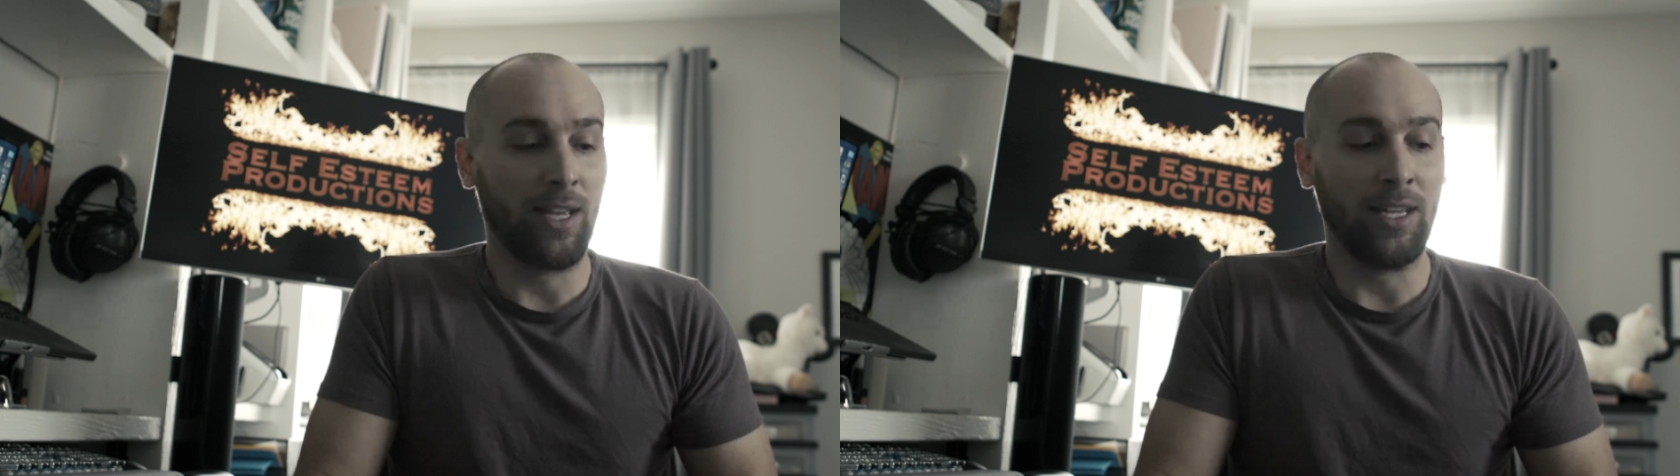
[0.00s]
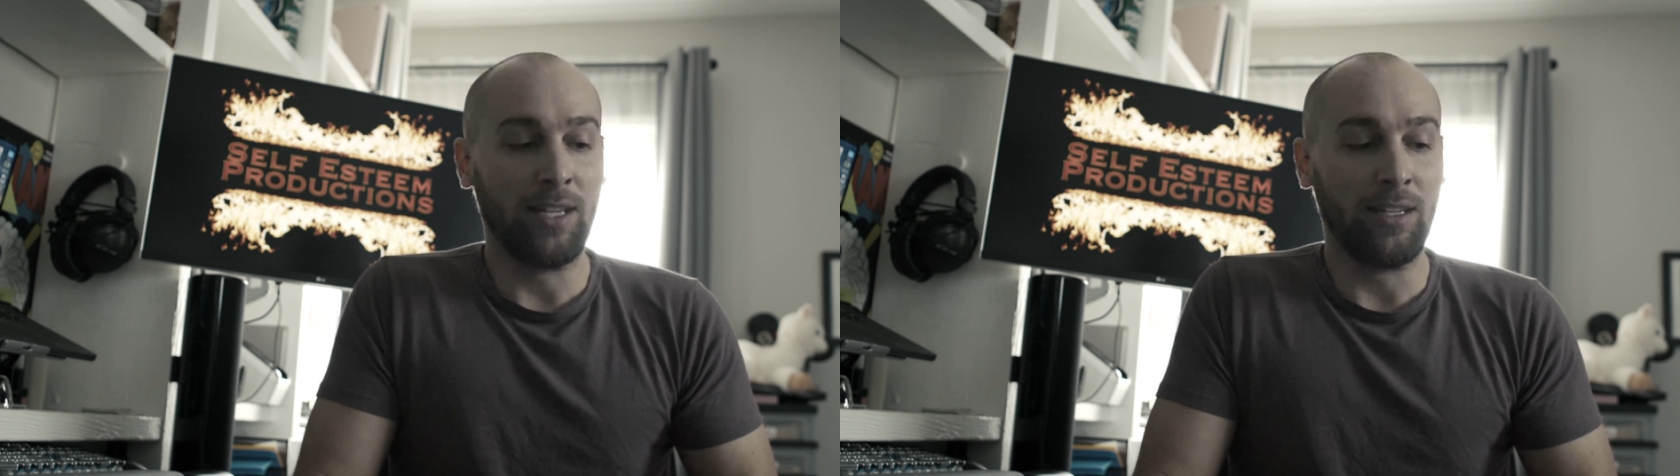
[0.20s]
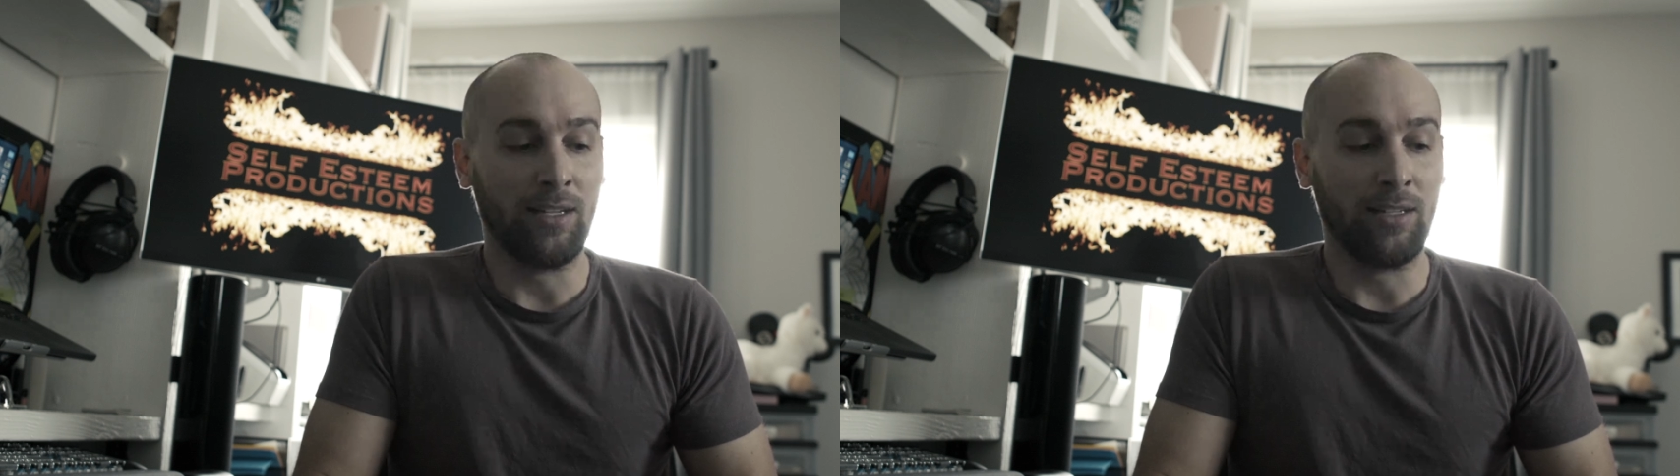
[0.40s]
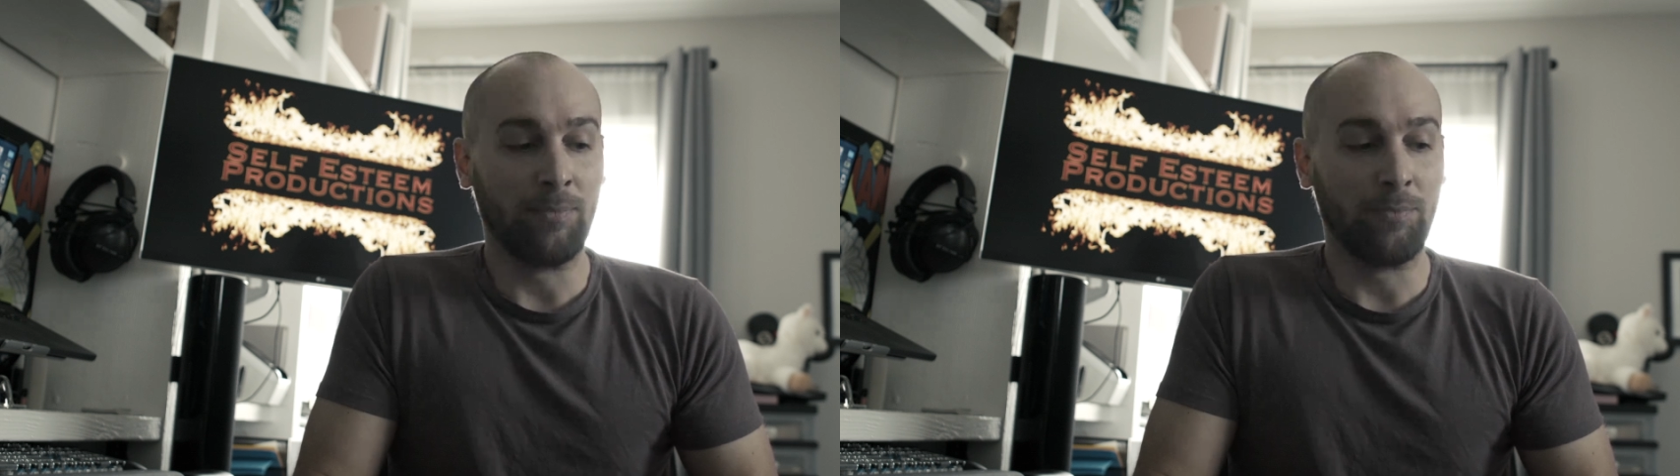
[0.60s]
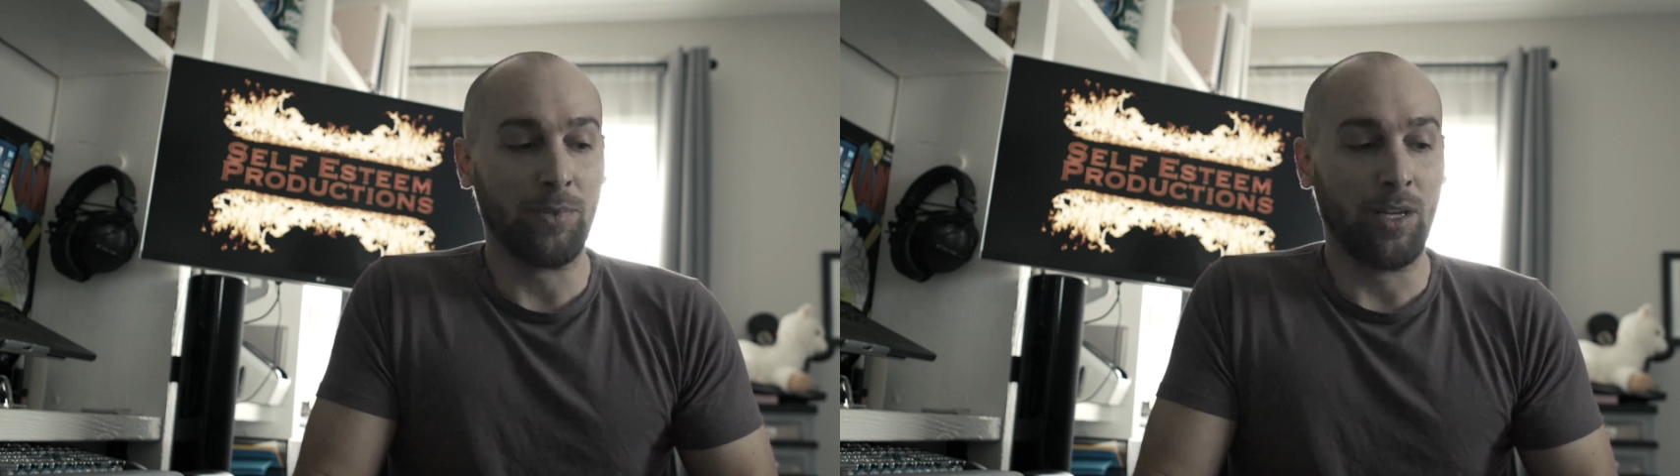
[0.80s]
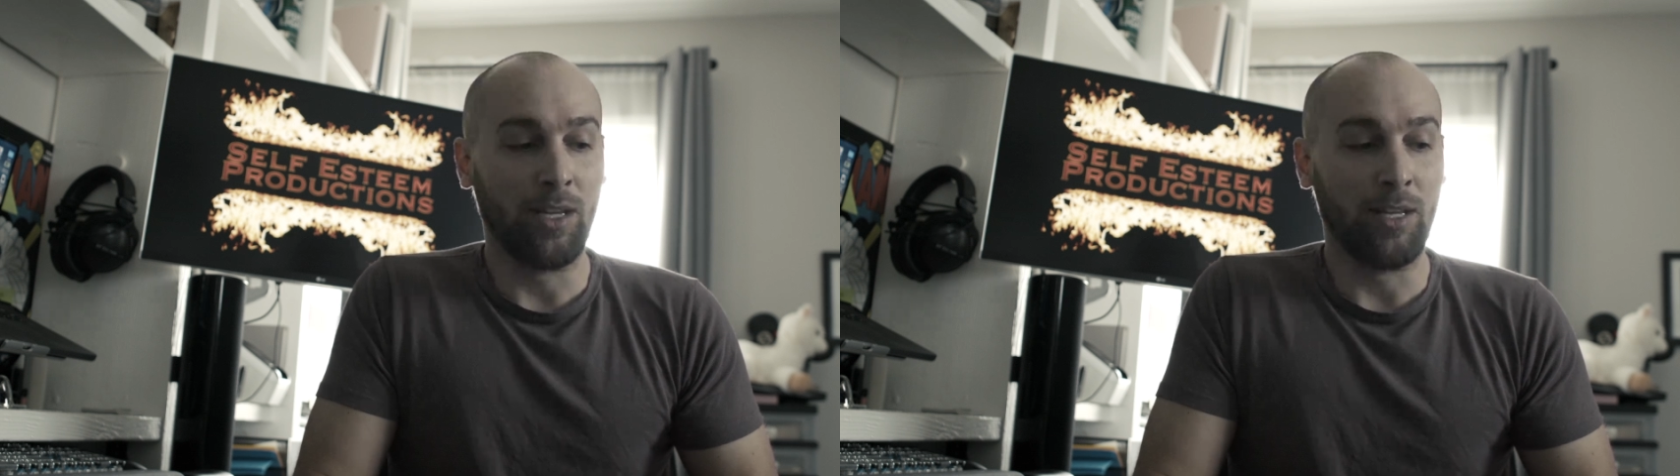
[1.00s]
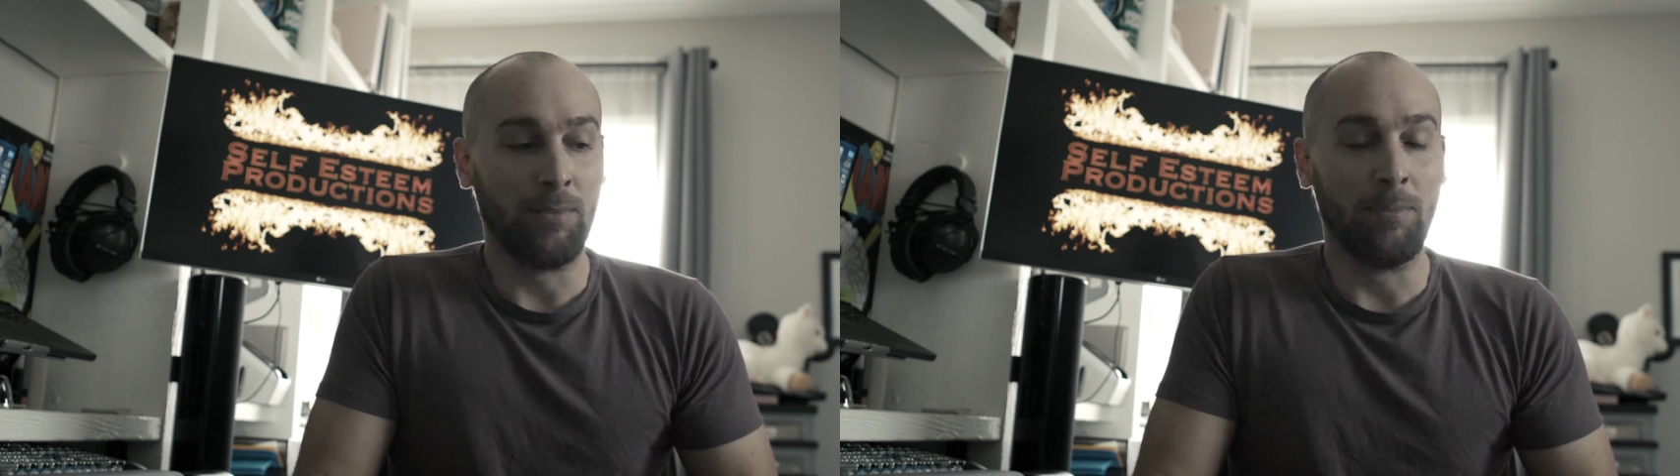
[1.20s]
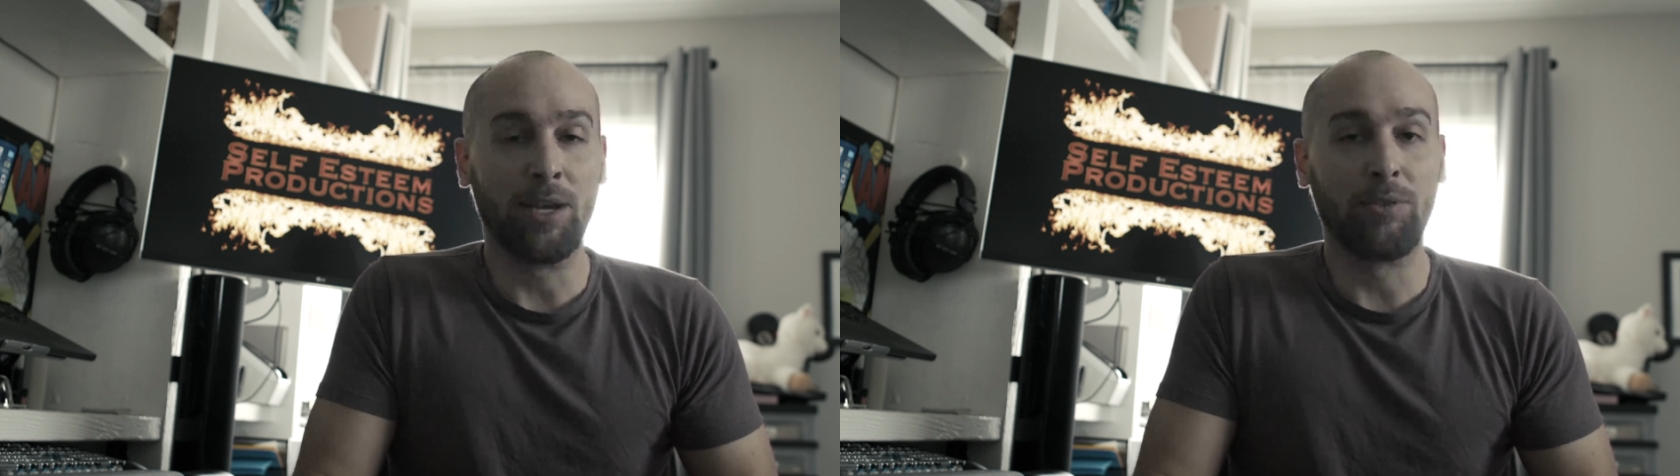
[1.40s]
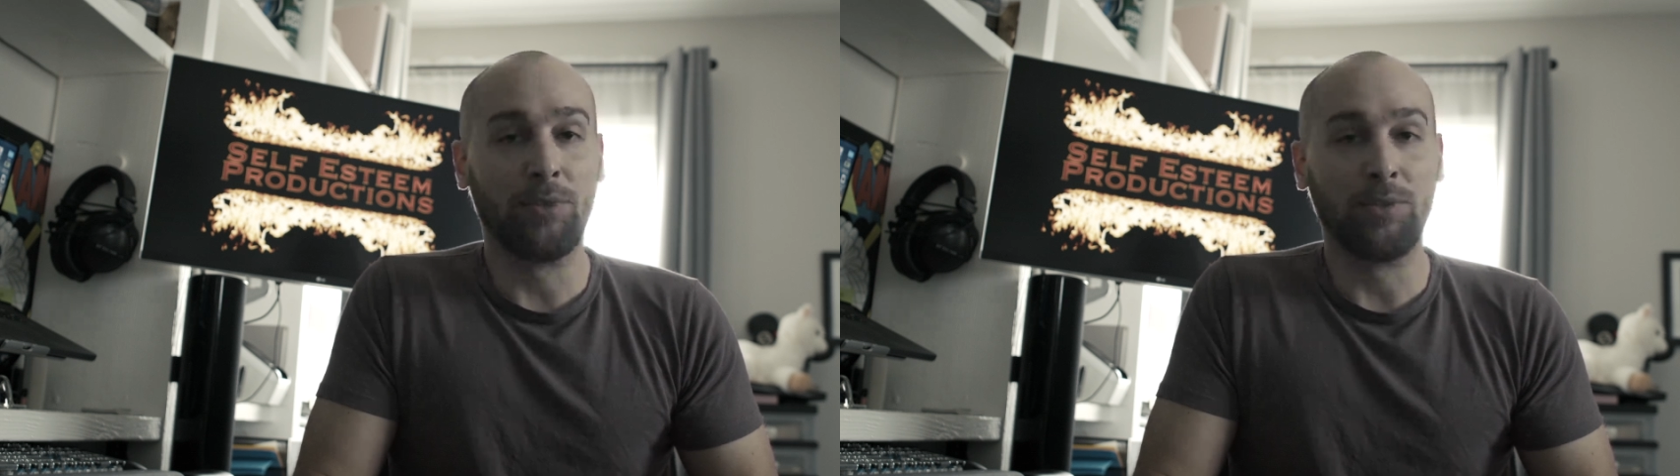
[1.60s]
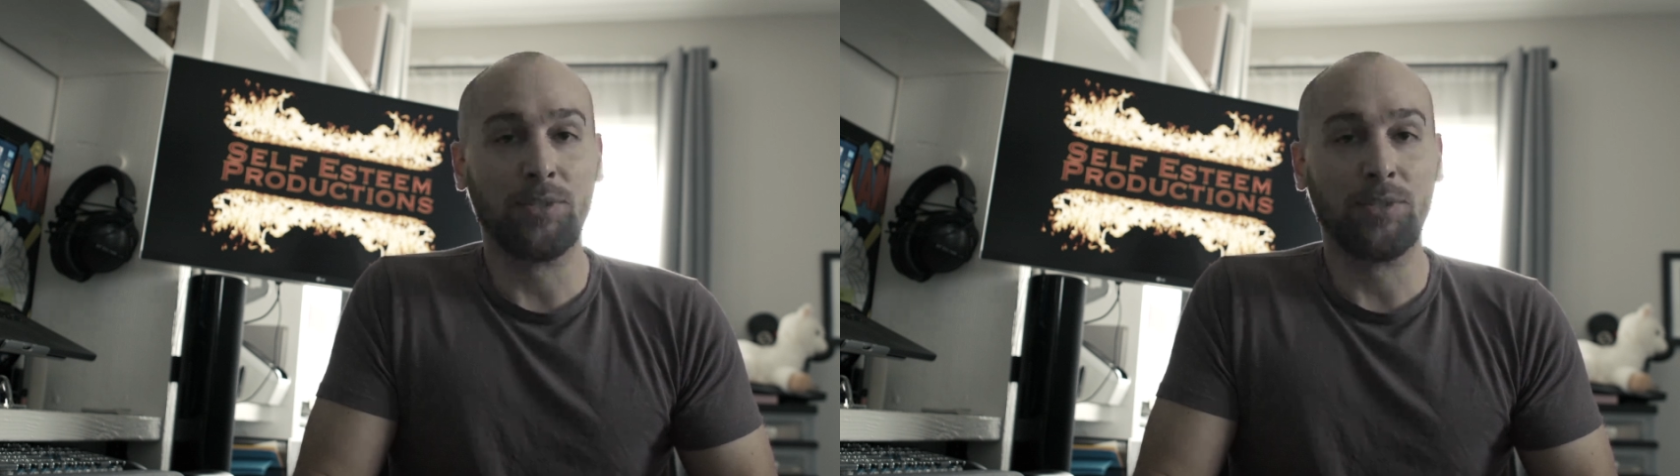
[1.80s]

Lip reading: a microphone